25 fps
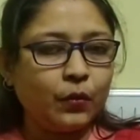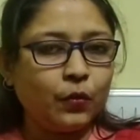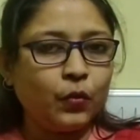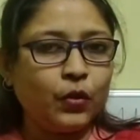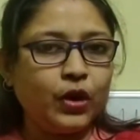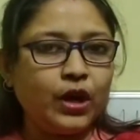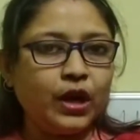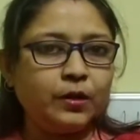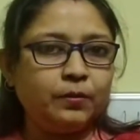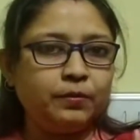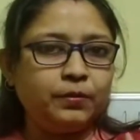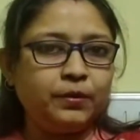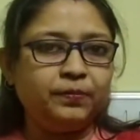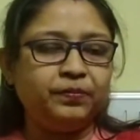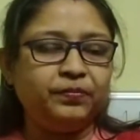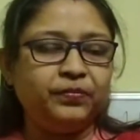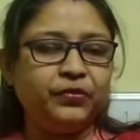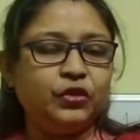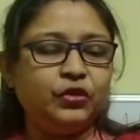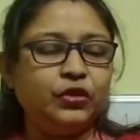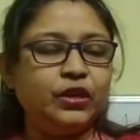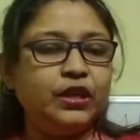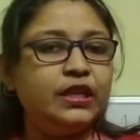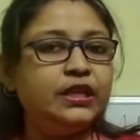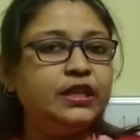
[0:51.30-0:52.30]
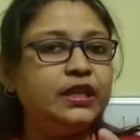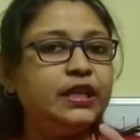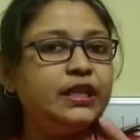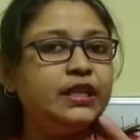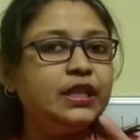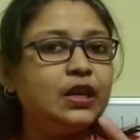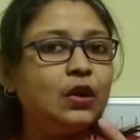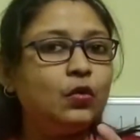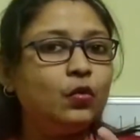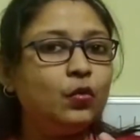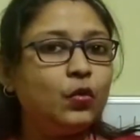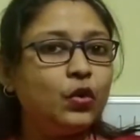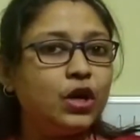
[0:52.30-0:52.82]
verb. So it is
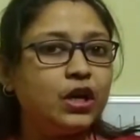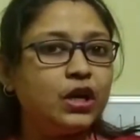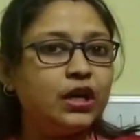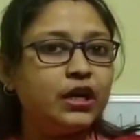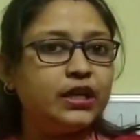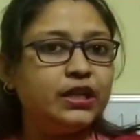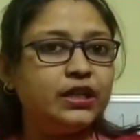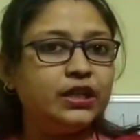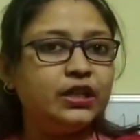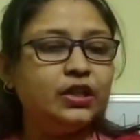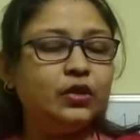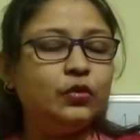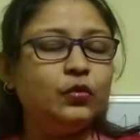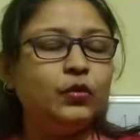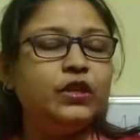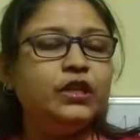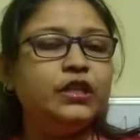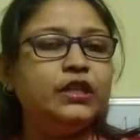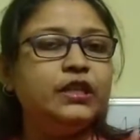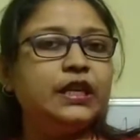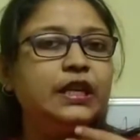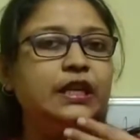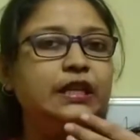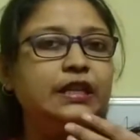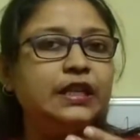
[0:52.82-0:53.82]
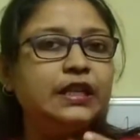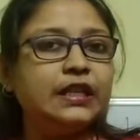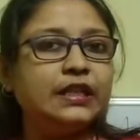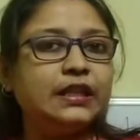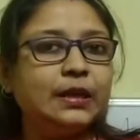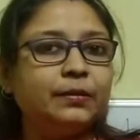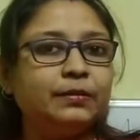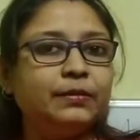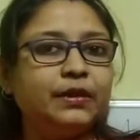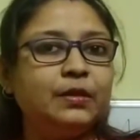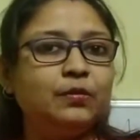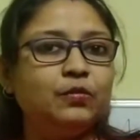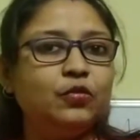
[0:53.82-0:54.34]
a word which tells us
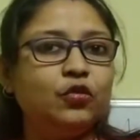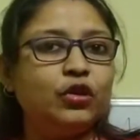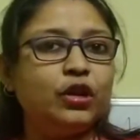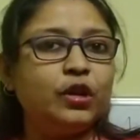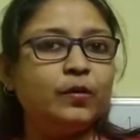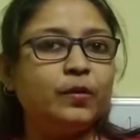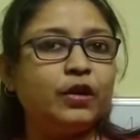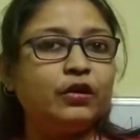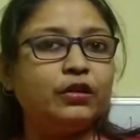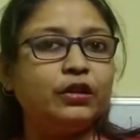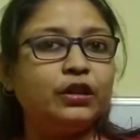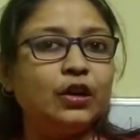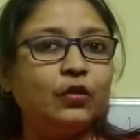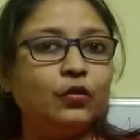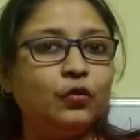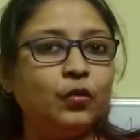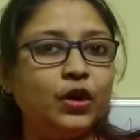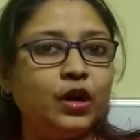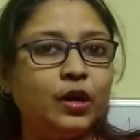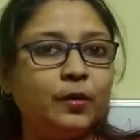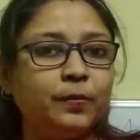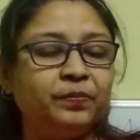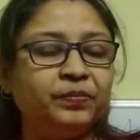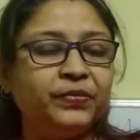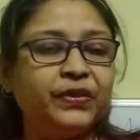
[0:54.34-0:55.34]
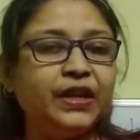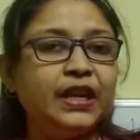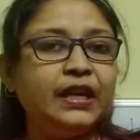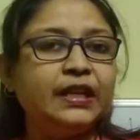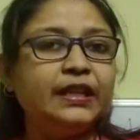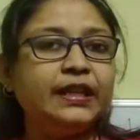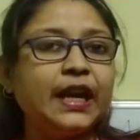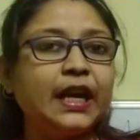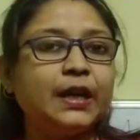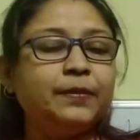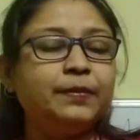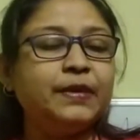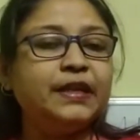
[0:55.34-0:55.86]
something more about the verb.
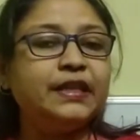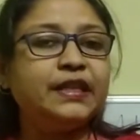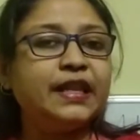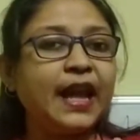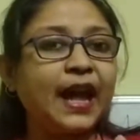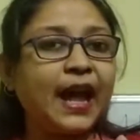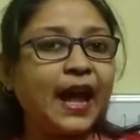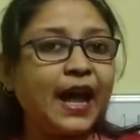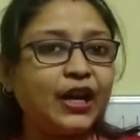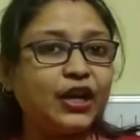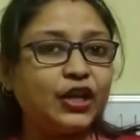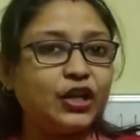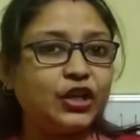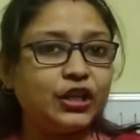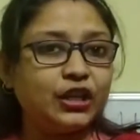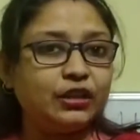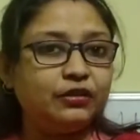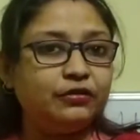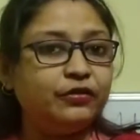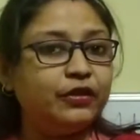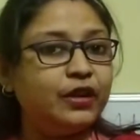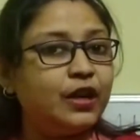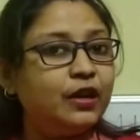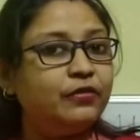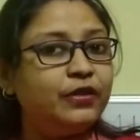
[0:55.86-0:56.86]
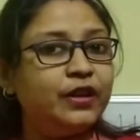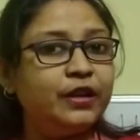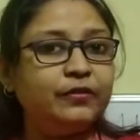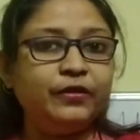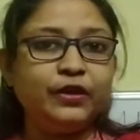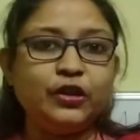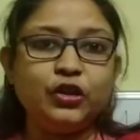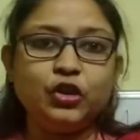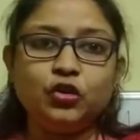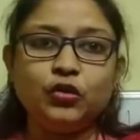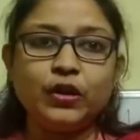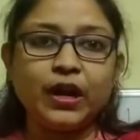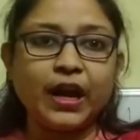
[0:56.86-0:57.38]
That means action. Verb
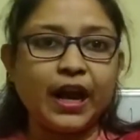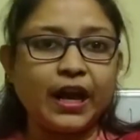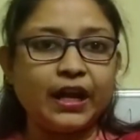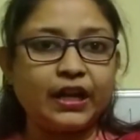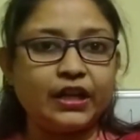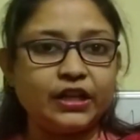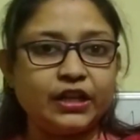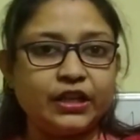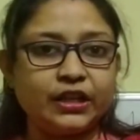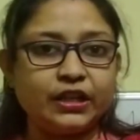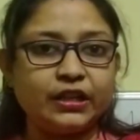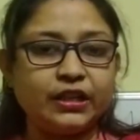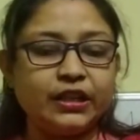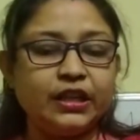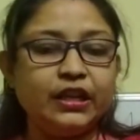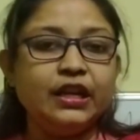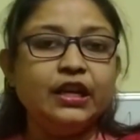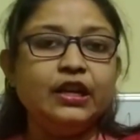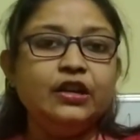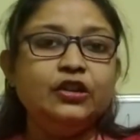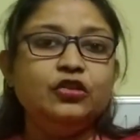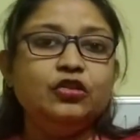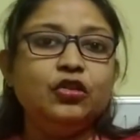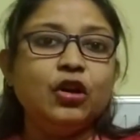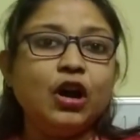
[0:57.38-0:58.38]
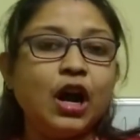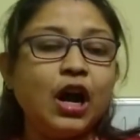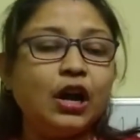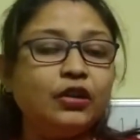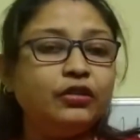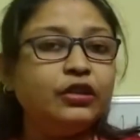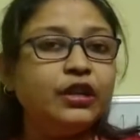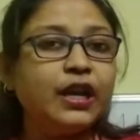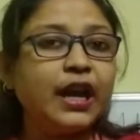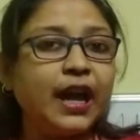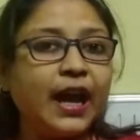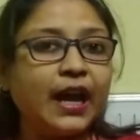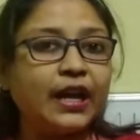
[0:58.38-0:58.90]
refers to action. So how
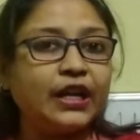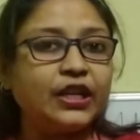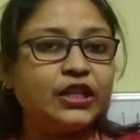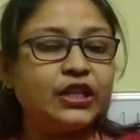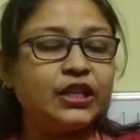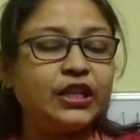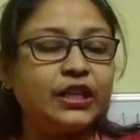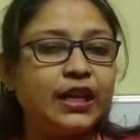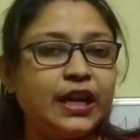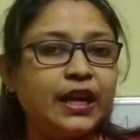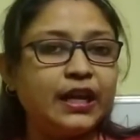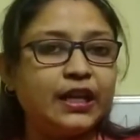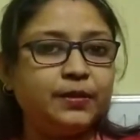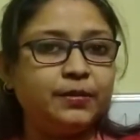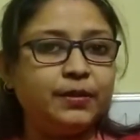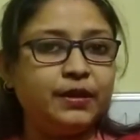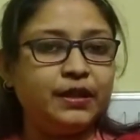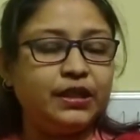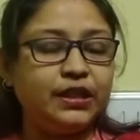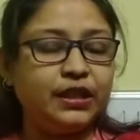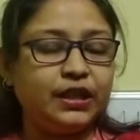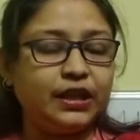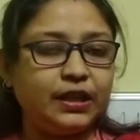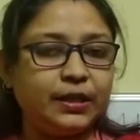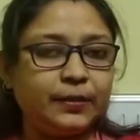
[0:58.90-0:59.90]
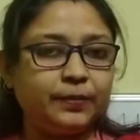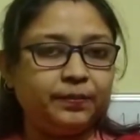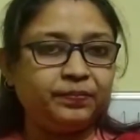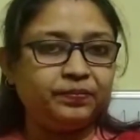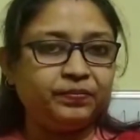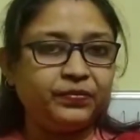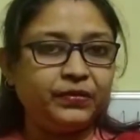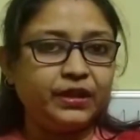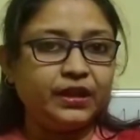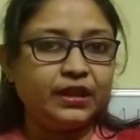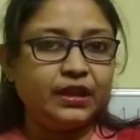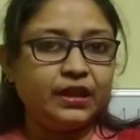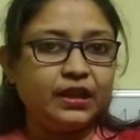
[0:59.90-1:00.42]
the action has been done.
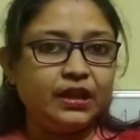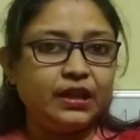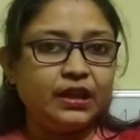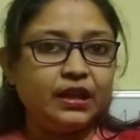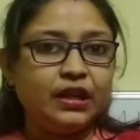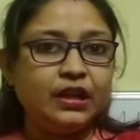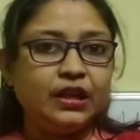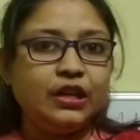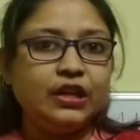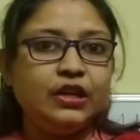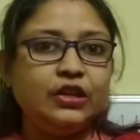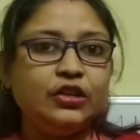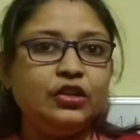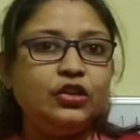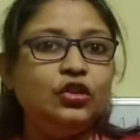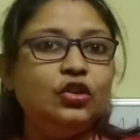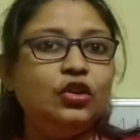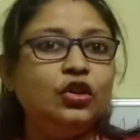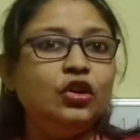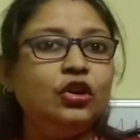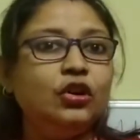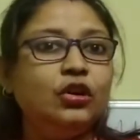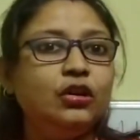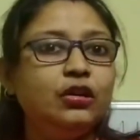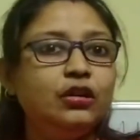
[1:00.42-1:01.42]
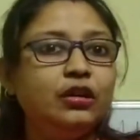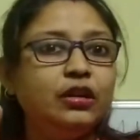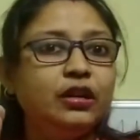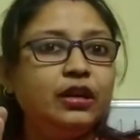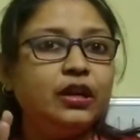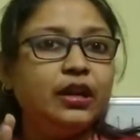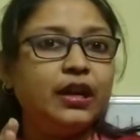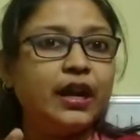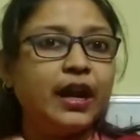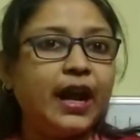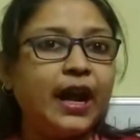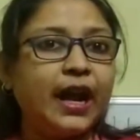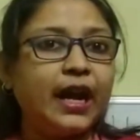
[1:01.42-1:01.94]
So,
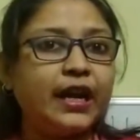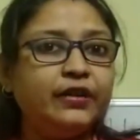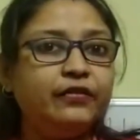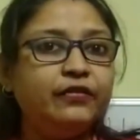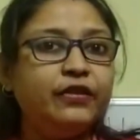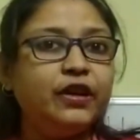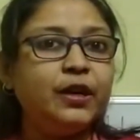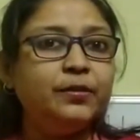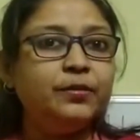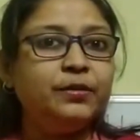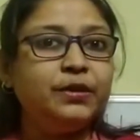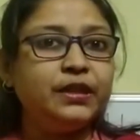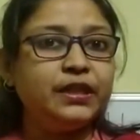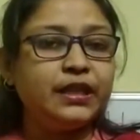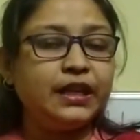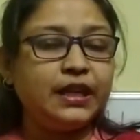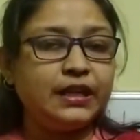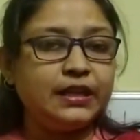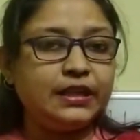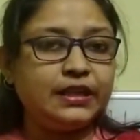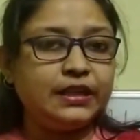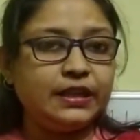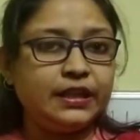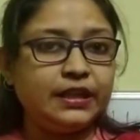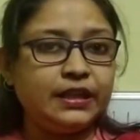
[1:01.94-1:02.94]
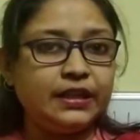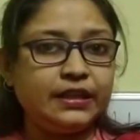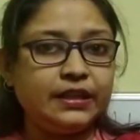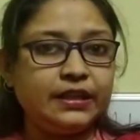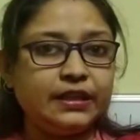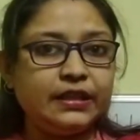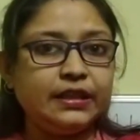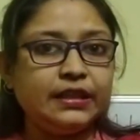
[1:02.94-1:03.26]
adverbs tells us